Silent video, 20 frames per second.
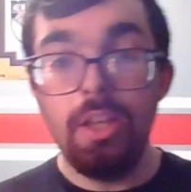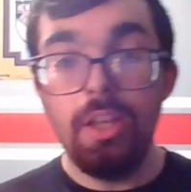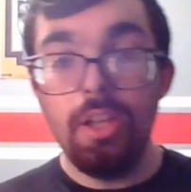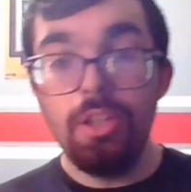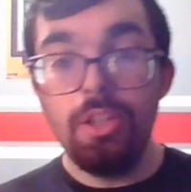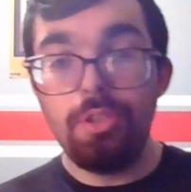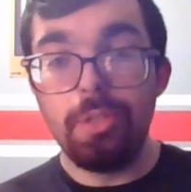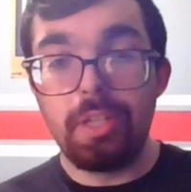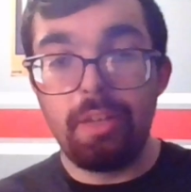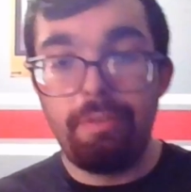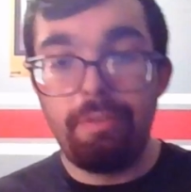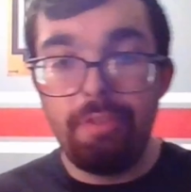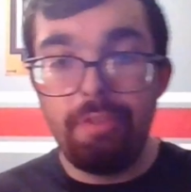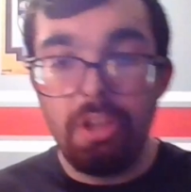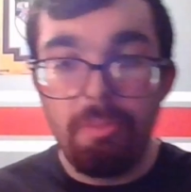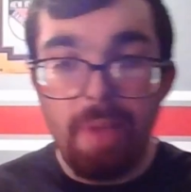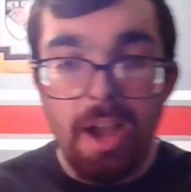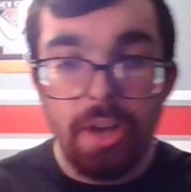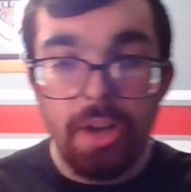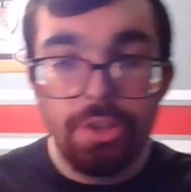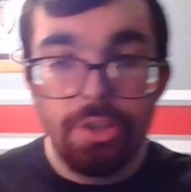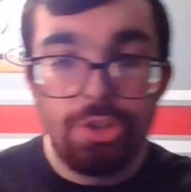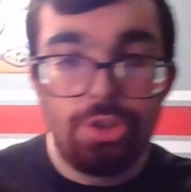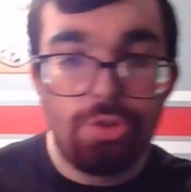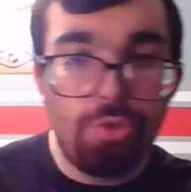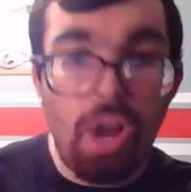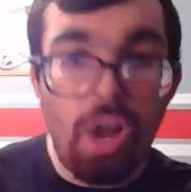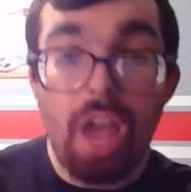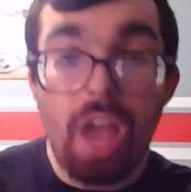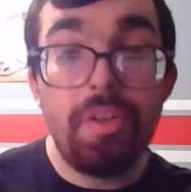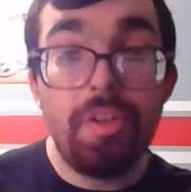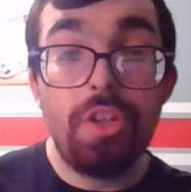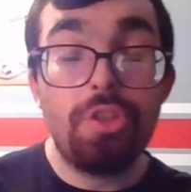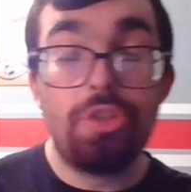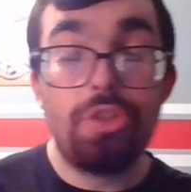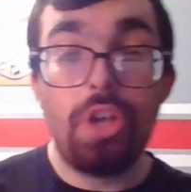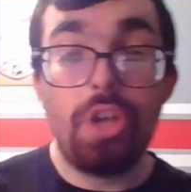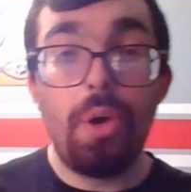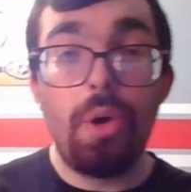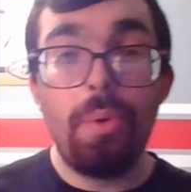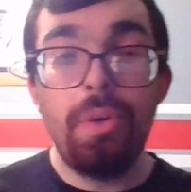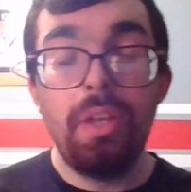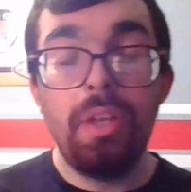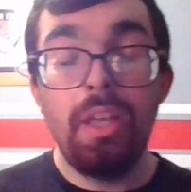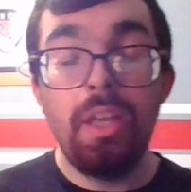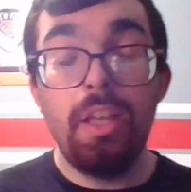So you get Phil Myers driving the zone.